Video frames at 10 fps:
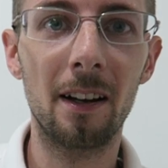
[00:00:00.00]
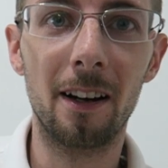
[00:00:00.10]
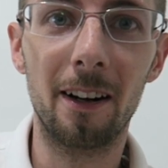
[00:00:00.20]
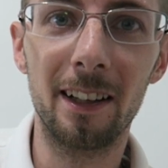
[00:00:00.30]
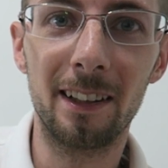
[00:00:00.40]

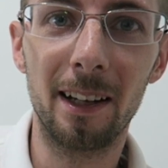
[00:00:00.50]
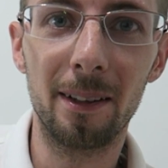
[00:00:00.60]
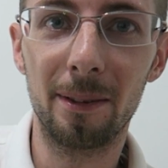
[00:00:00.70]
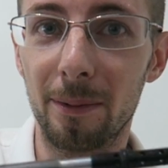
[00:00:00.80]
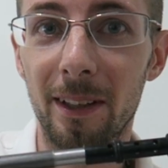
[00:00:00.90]
All
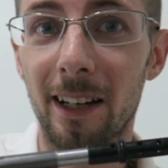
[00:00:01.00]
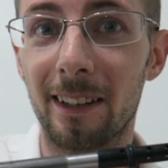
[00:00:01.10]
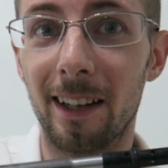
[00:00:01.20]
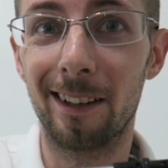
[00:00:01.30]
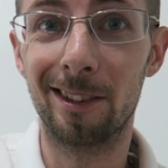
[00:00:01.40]
right, we got
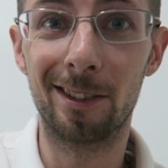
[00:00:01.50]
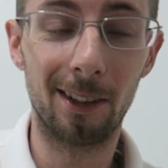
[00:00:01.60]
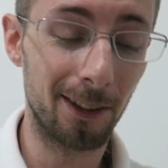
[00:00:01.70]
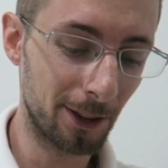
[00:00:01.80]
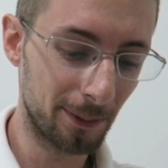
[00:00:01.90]
that
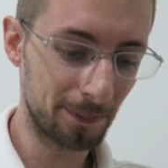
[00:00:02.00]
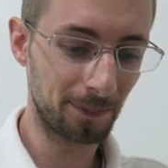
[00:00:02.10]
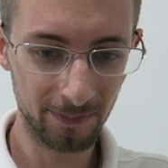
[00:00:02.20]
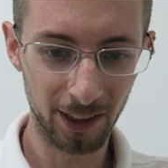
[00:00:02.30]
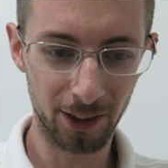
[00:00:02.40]
installed.
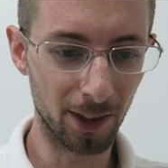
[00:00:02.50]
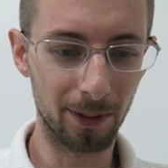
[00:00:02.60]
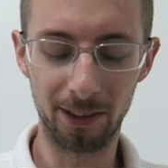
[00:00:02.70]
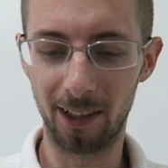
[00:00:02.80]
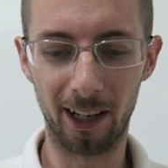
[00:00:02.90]

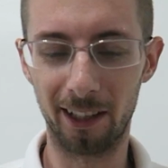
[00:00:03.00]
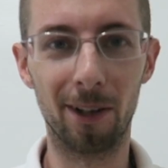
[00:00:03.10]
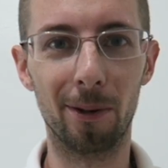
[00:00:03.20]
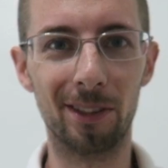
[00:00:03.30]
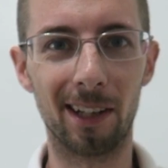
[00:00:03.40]
Someone I
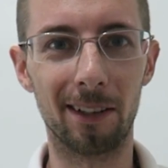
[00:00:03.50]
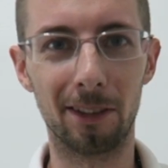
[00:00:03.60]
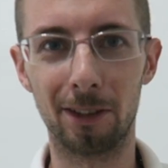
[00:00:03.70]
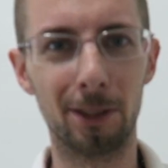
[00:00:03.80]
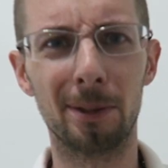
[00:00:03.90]
know is out
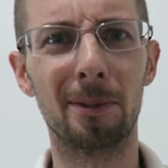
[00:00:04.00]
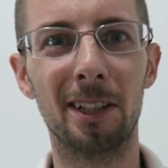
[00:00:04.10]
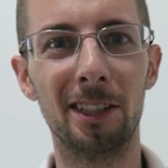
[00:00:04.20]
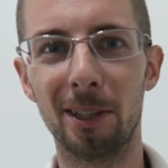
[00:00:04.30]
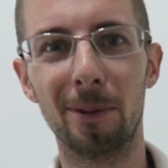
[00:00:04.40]
there just
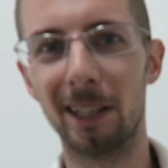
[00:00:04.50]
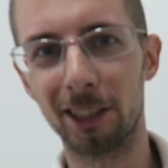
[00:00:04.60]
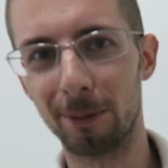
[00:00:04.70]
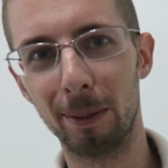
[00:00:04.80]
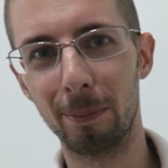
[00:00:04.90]
cringing
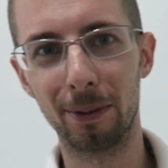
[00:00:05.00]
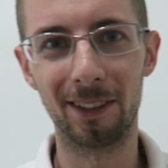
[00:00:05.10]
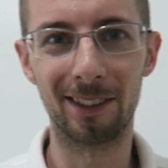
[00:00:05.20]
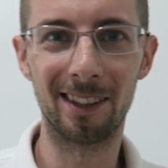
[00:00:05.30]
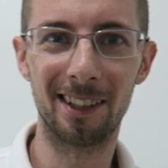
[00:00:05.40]
watching me put
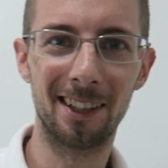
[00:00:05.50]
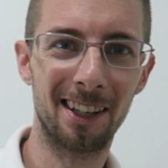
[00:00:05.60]
this thing